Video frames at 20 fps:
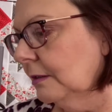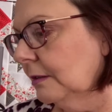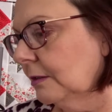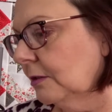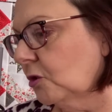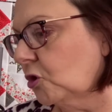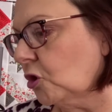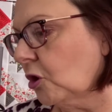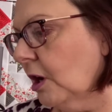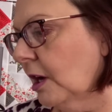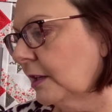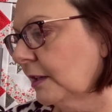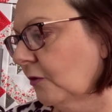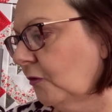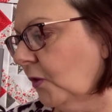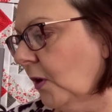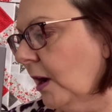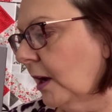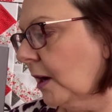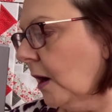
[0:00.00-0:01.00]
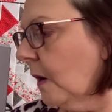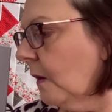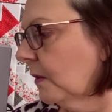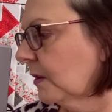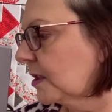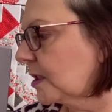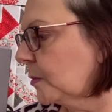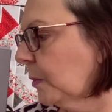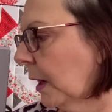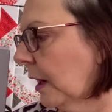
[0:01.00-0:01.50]
trying to find all the
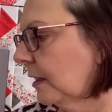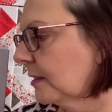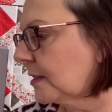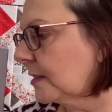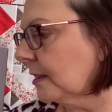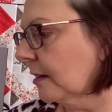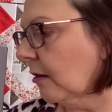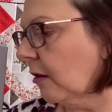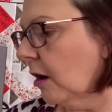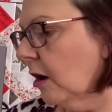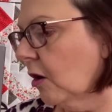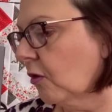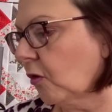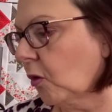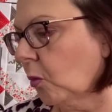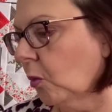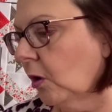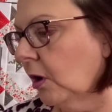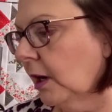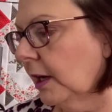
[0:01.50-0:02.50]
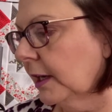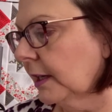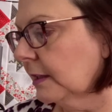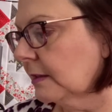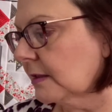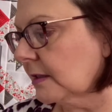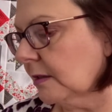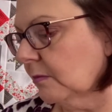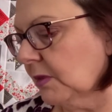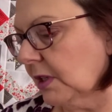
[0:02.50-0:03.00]
spots that are over one, and
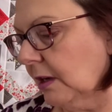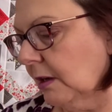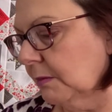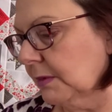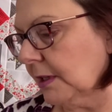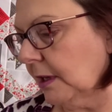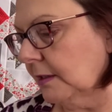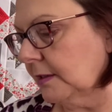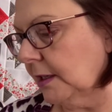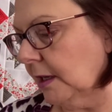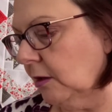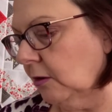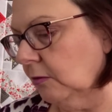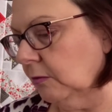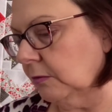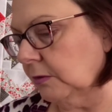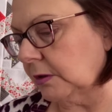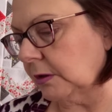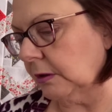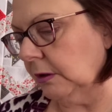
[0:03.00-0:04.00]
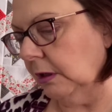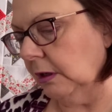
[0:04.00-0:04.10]
sometimes I don't.